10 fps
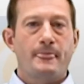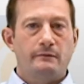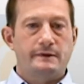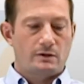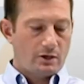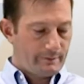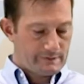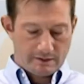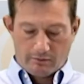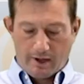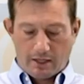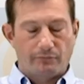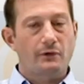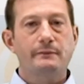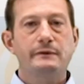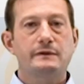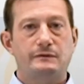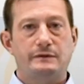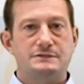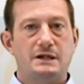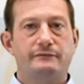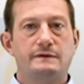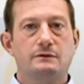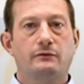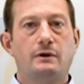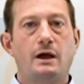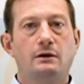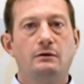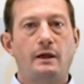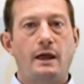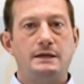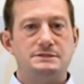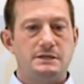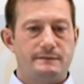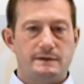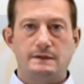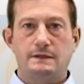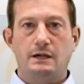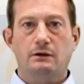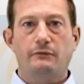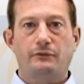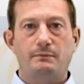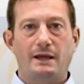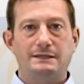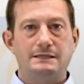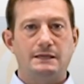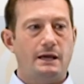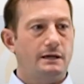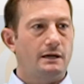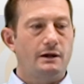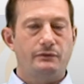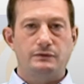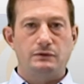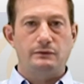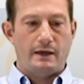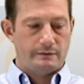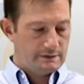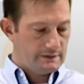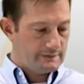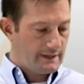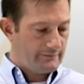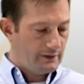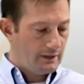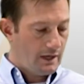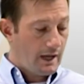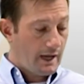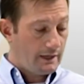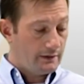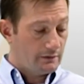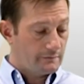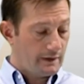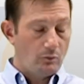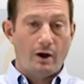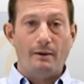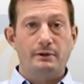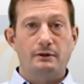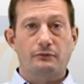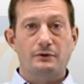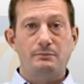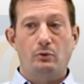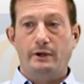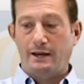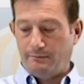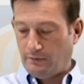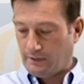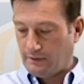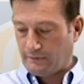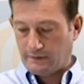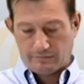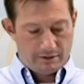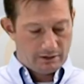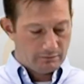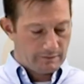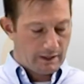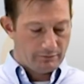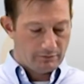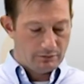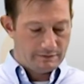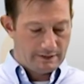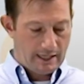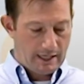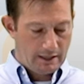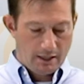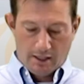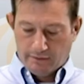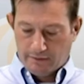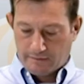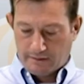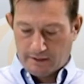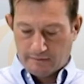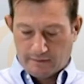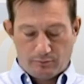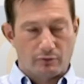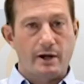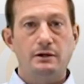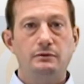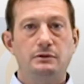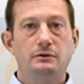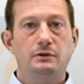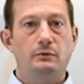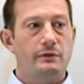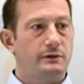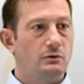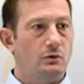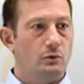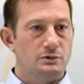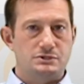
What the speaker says: Let's talk about the steering rack in front of me. This fits Chevy Silverado and GMC Sierra from 1999 through 2007, and there's a whopping 3.8 million of these vehicles on the road today. This is a brand new unit with no core